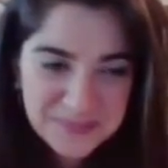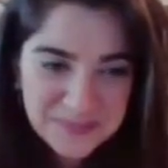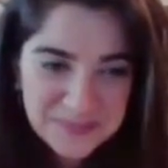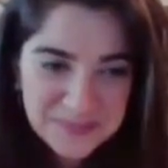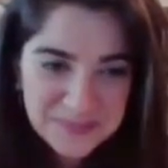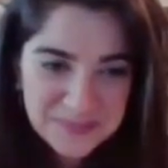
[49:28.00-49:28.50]

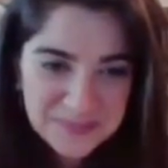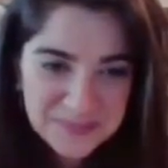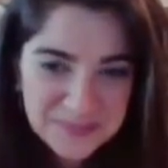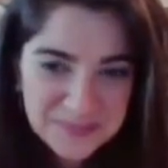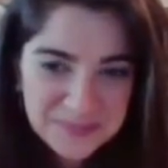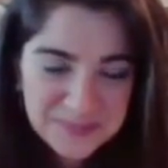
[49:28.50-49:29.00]

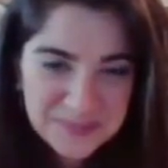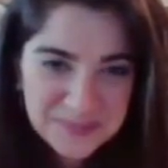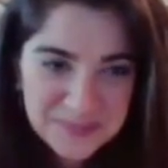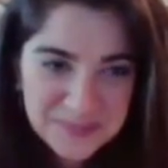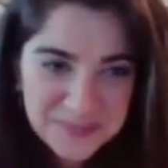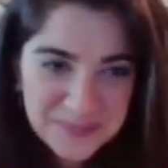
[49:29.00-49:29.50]

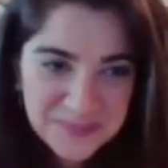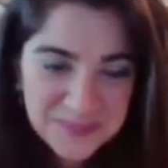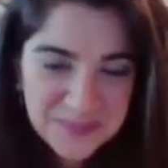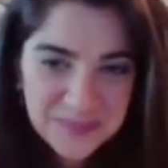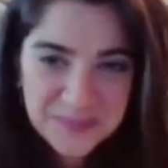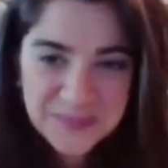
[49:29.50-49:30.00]

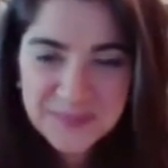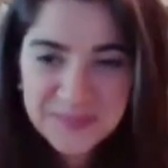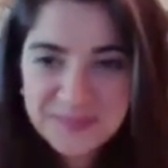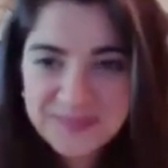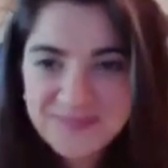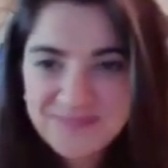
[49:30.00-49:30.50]
No words are spoken by the person on screen.